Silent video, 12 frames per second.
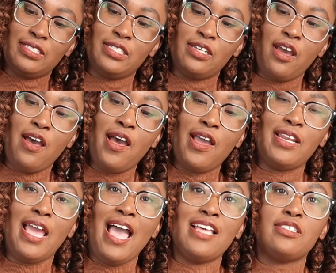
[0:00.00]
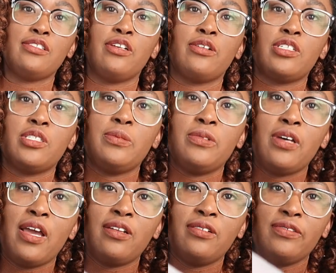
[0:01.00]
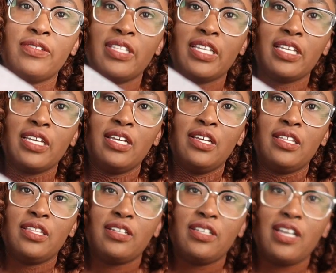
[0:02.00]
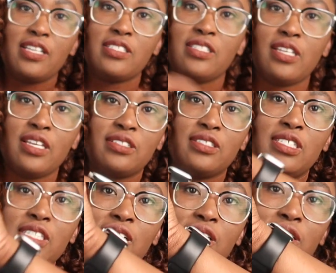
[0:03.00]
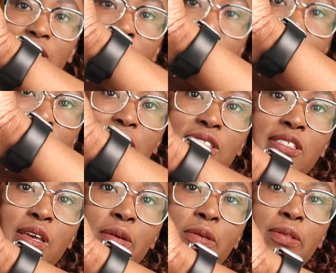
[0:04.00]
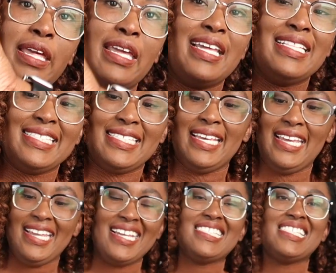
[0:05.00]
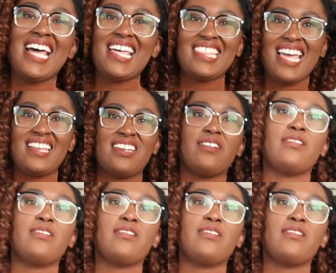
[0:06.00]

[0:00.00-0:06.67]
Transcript: it's not as noticeable. I don't even think So you guys can see it a little bit. So like it's not that